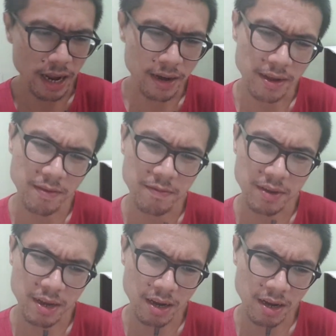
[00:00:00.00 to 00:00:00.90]
and in
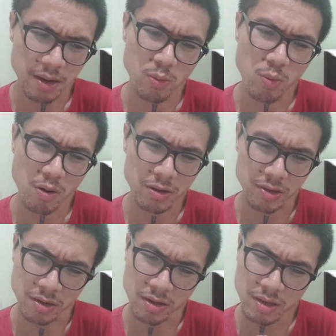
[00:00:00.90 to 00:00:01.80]
Vienna it
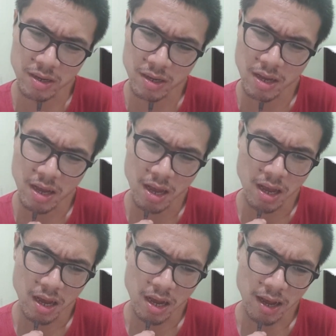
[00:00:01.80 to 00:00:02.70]
wasn't.
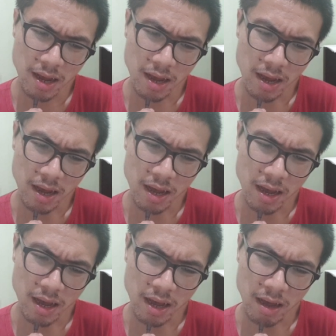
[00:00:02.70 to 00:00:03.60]

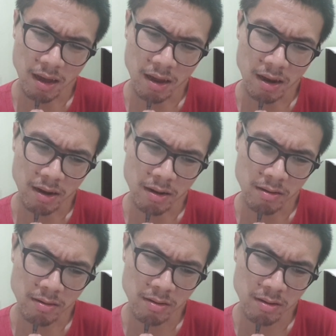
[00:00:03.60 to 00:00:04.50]

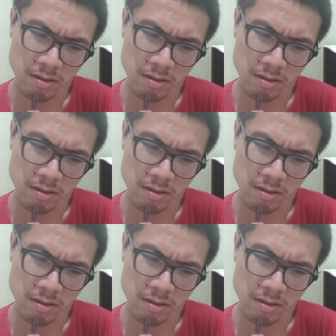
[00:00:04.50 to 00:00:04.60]
And